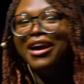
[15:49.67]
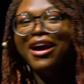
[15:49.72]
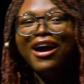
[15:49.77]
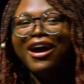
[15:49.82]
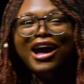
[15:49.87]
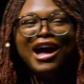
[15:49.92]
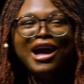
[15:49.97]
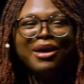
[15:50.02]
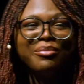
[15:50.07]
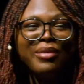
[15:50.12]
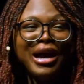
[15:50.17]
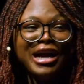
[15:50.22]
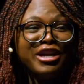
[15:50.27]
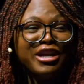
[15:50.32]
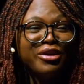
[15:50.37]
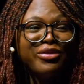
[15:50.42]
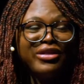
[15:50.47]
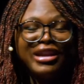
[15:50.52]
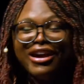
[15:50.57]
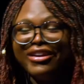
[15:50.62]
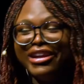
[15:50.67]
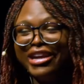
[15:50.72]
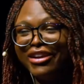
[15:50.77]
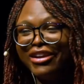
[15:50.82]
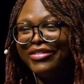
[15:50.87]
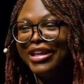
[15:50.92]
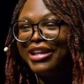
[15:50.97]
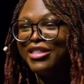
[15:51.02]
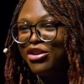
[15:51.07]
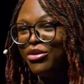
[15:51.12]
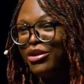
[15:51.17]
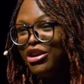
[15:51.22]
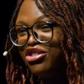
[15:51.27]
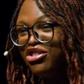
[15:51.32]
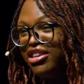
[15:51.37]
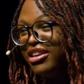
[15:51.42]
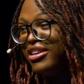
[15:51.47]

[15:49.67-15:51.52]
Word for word: I know that out here that's cringy,